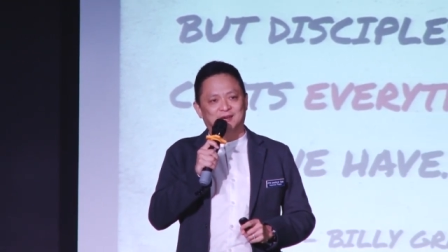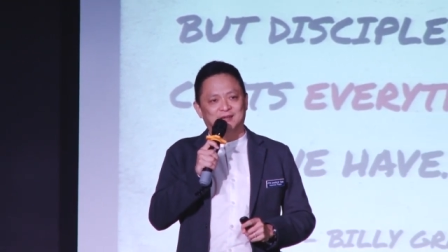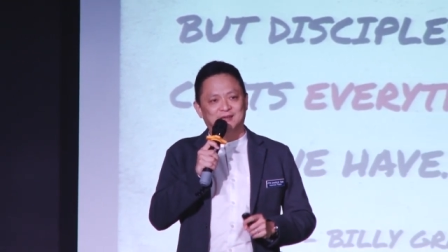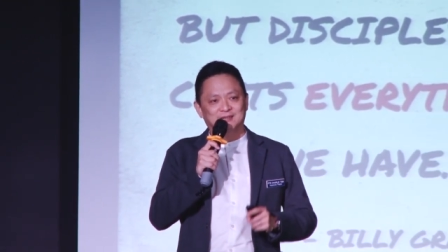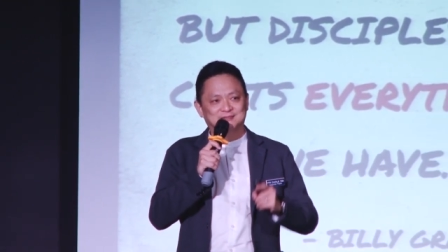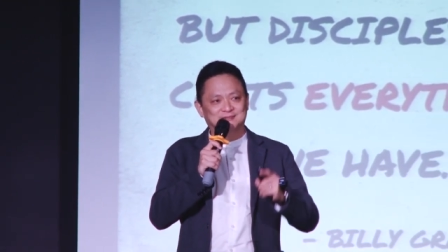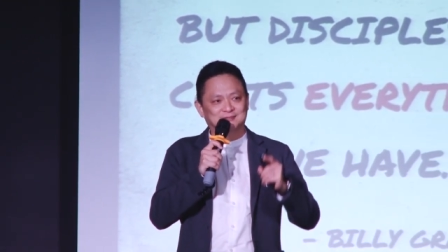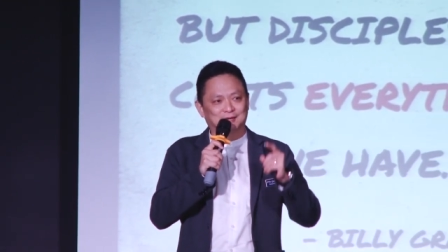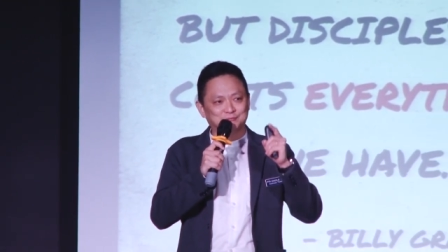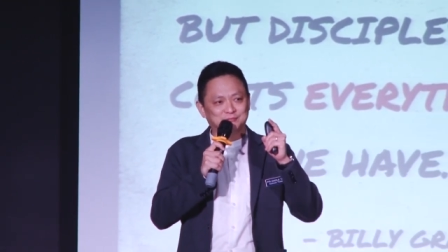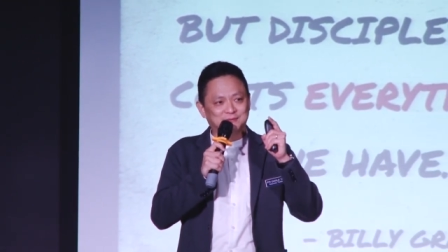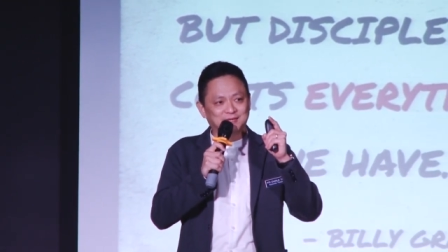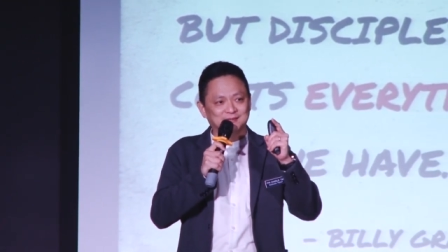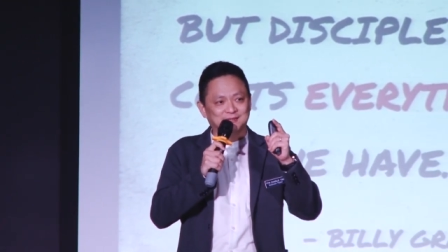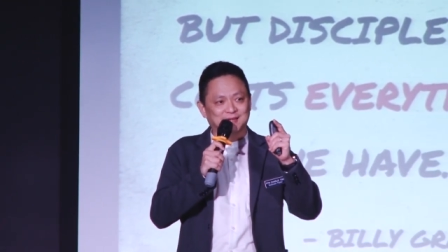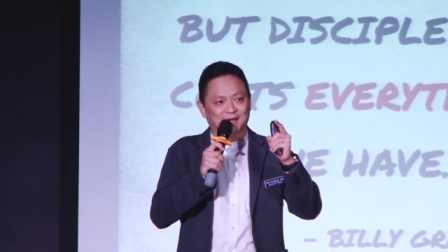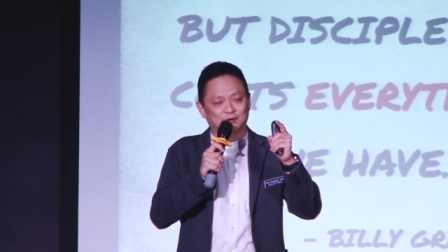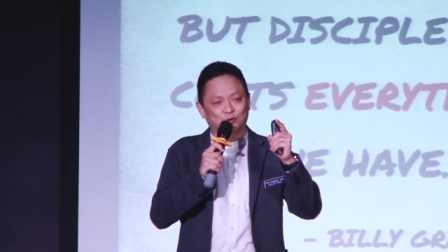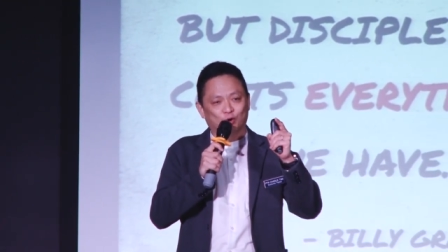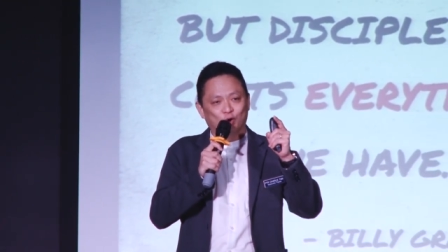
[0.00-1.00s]
It is
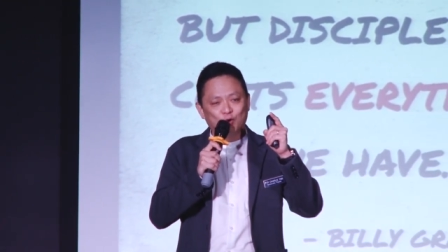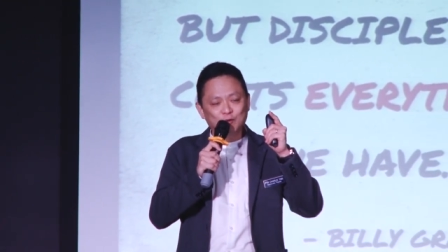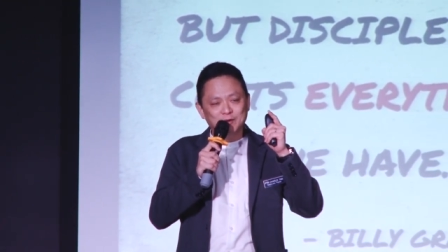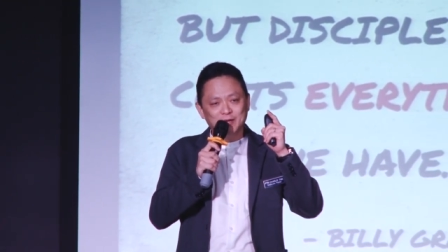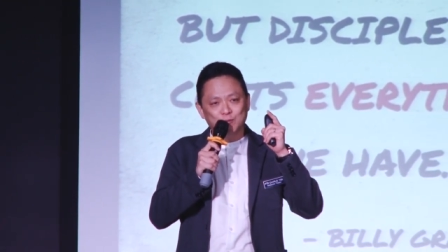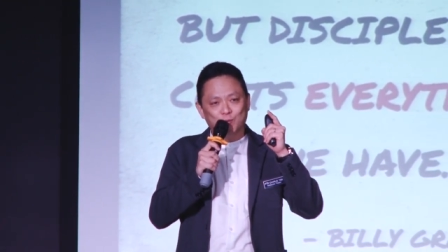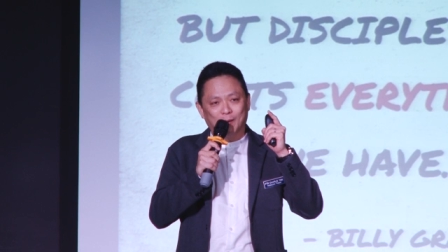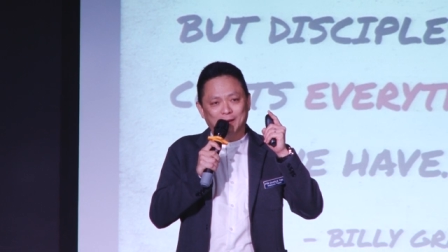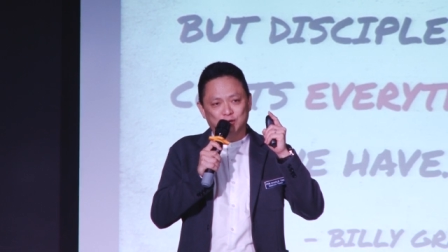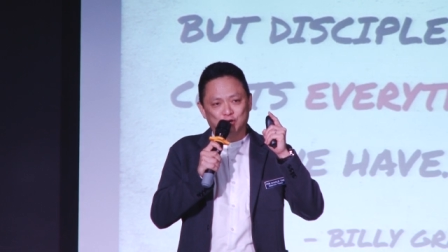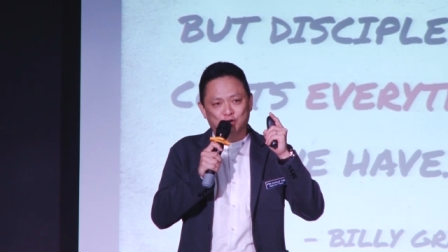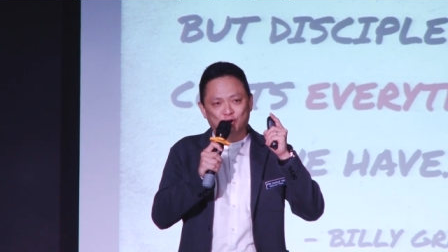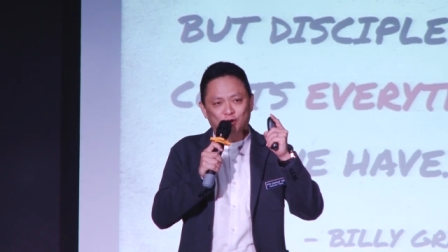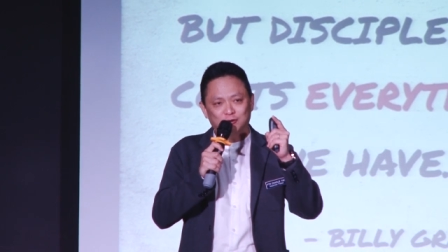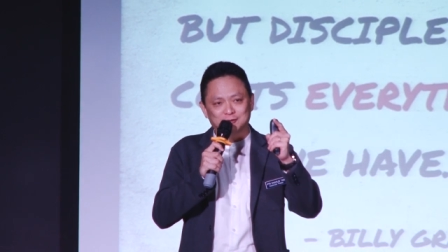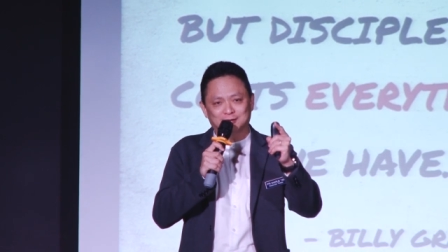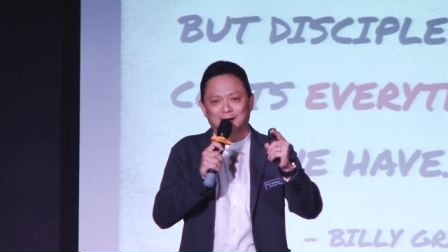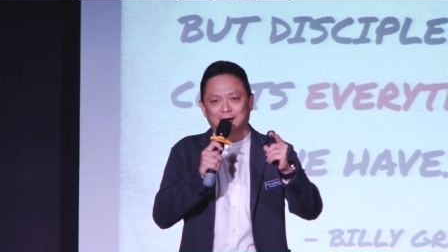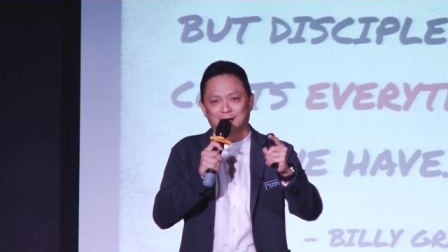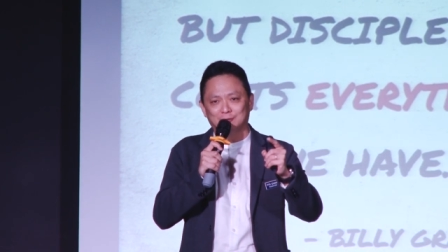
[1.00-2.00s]
something that only when
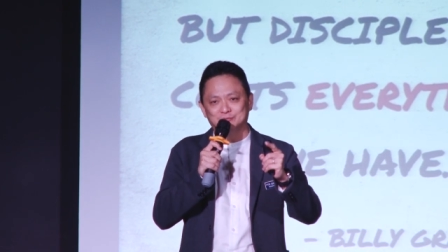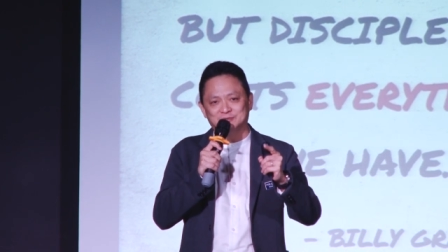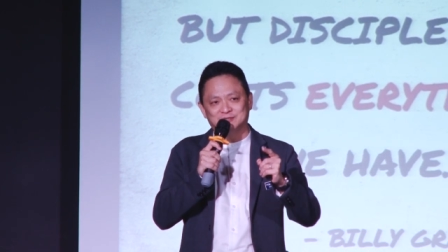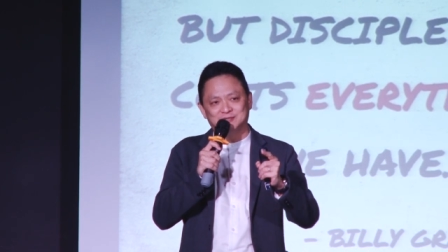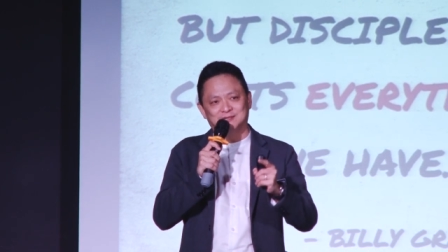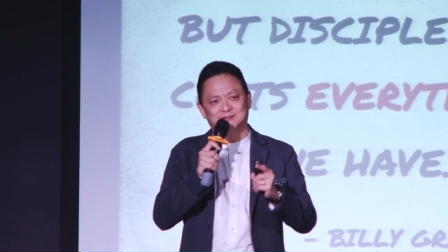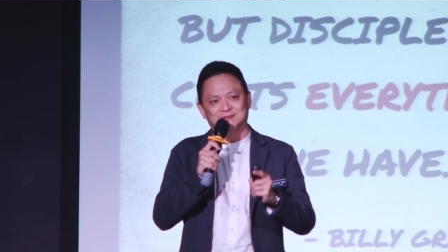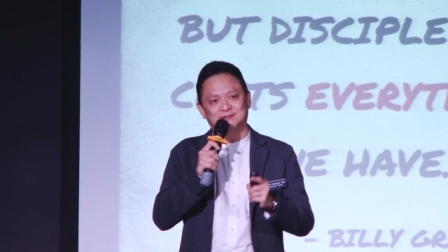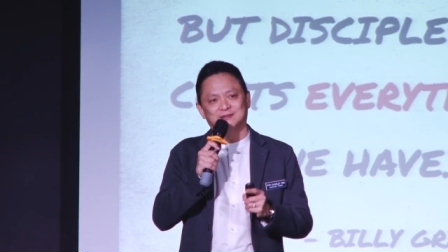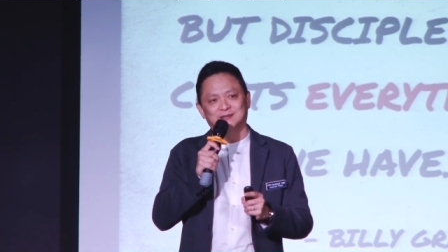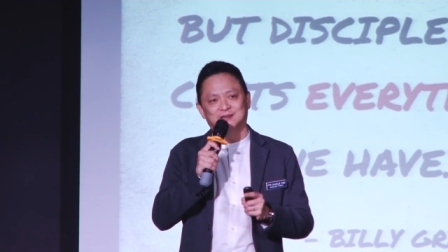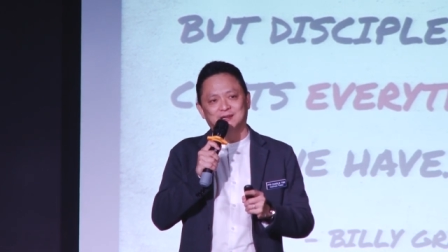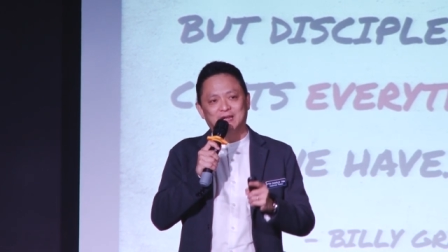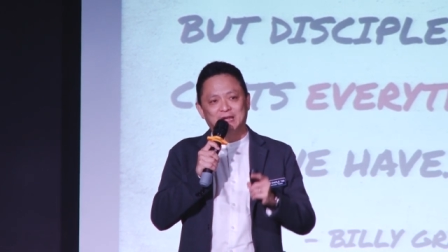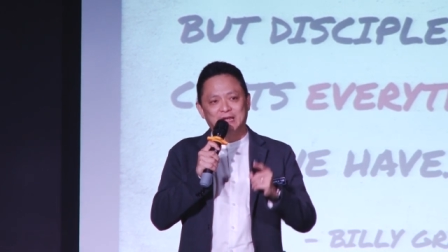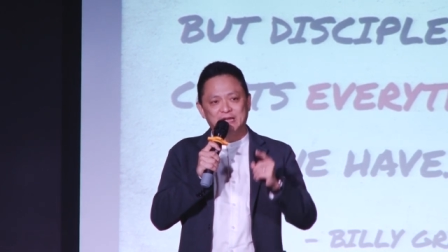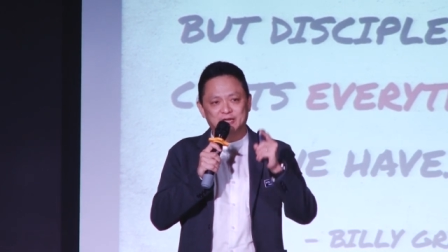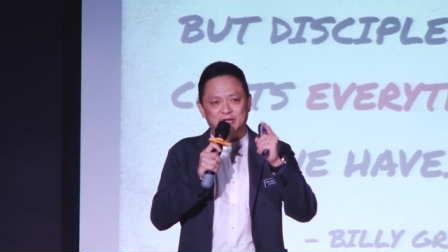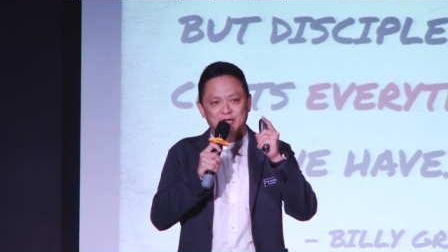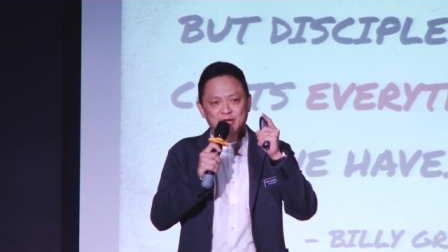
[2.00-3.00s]
God comes in,
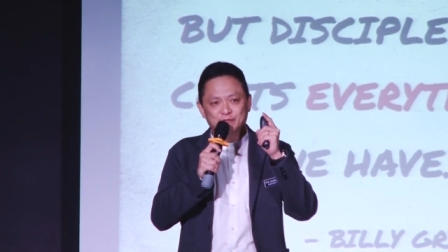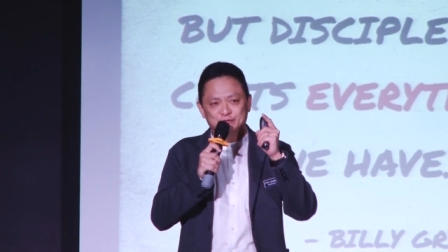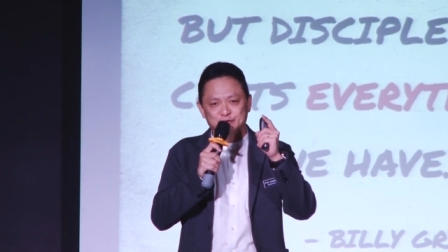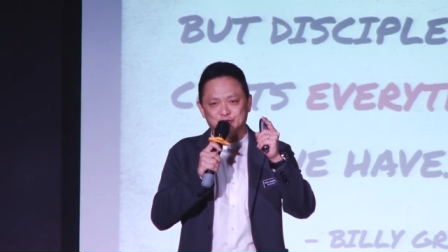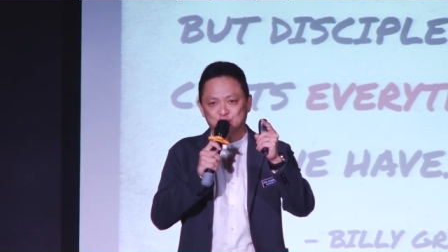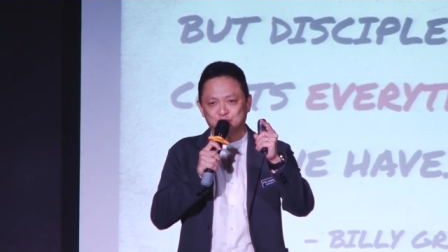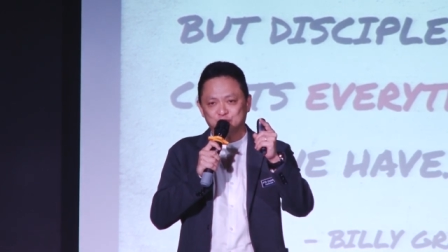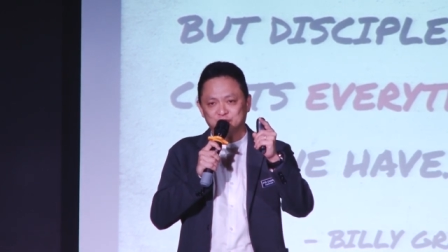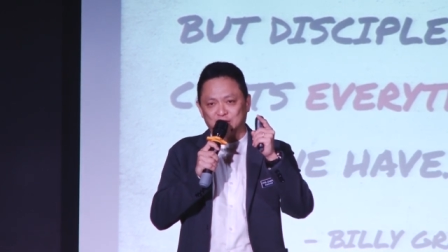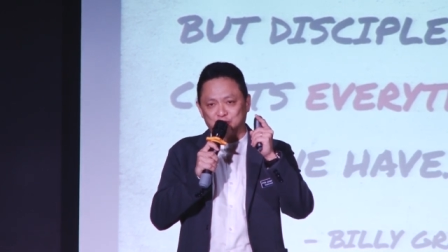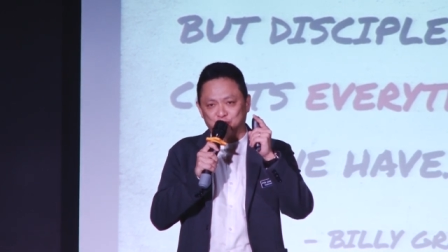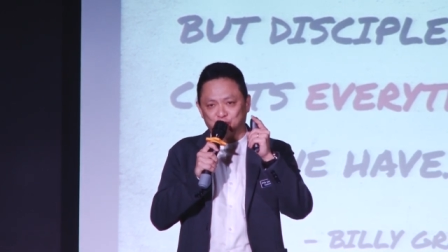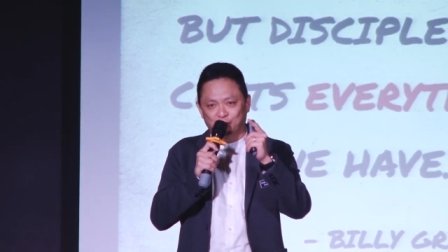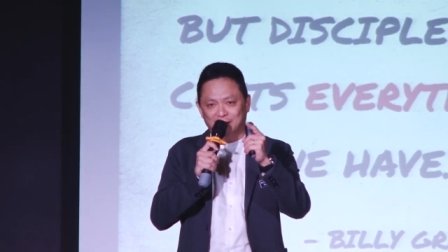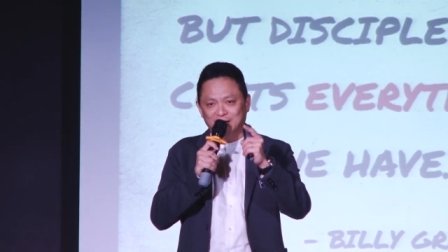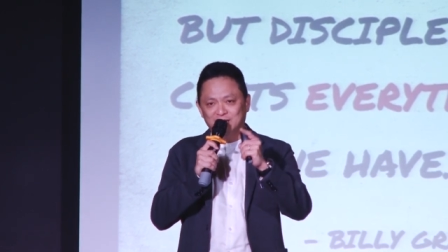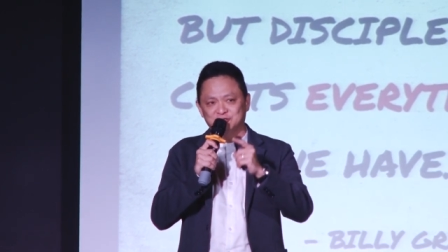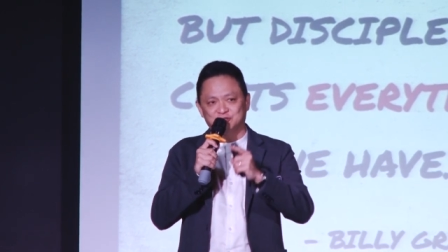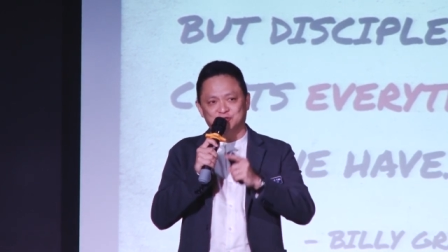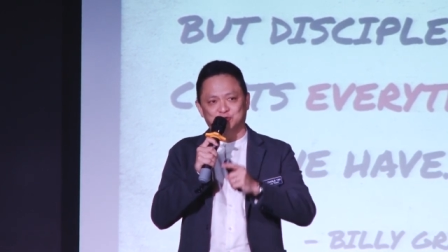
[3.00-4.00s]
He gives you the
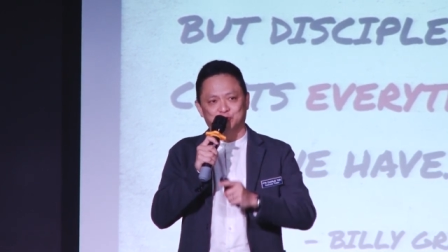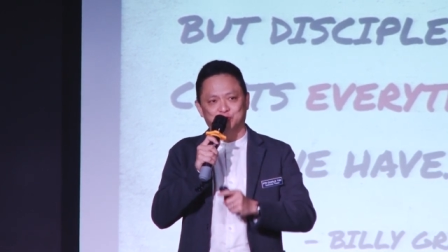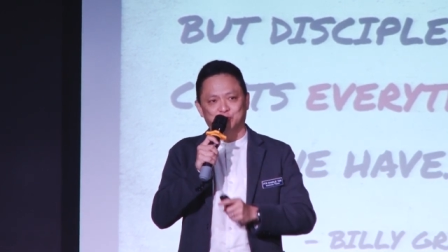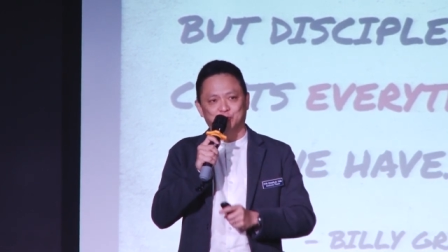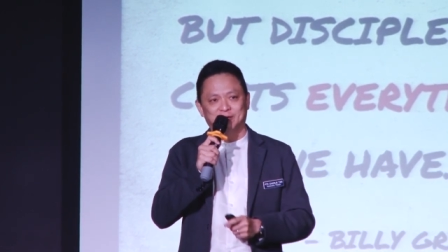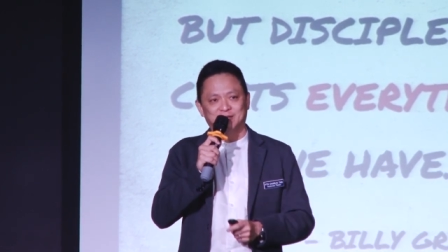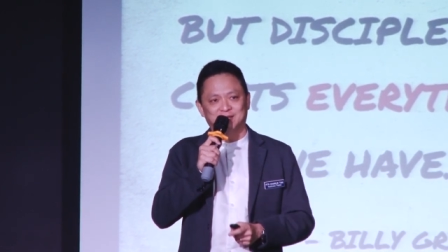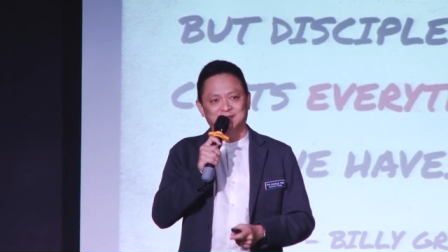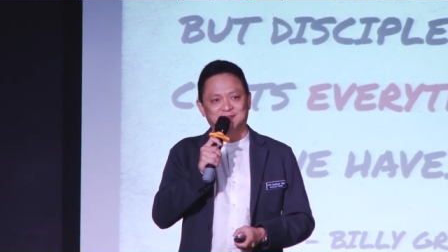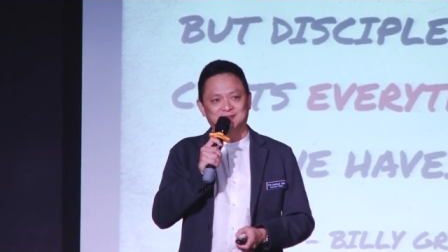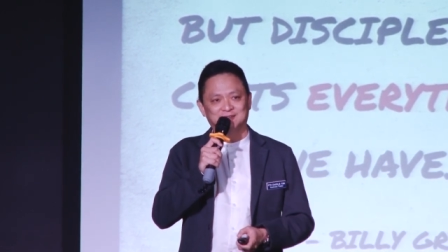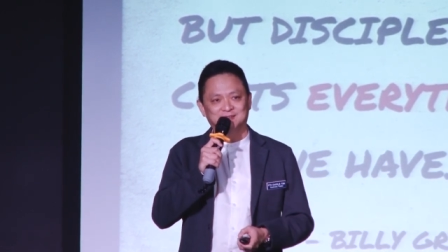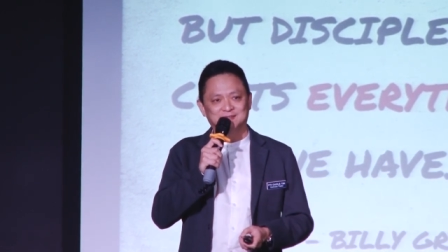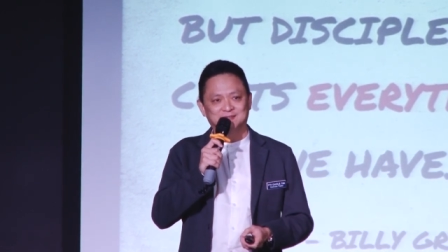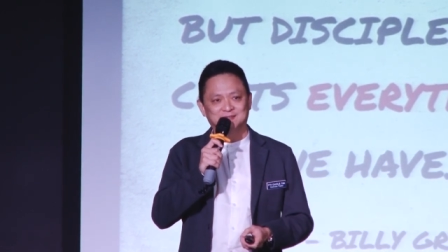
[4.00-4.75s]
grace to do it.